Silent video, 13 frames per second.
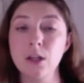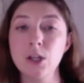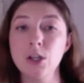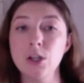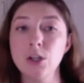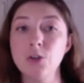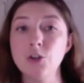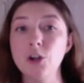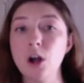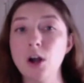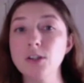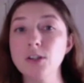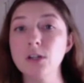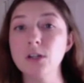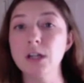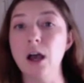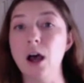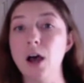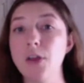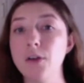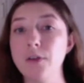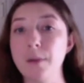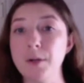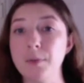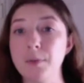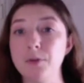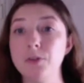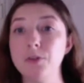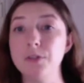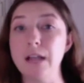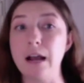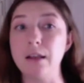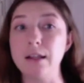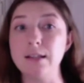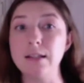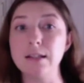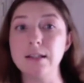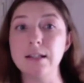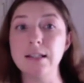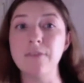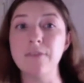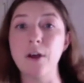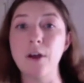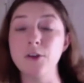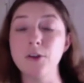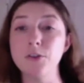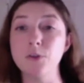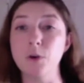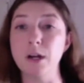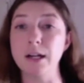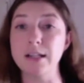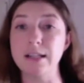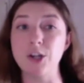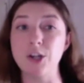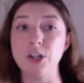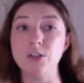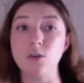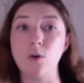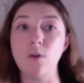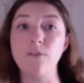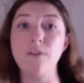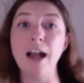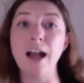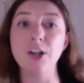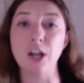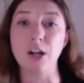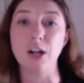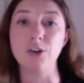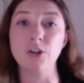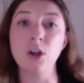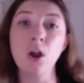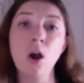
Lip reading: You should also look at other reputable news outlets to see if other news organizations or fact checkers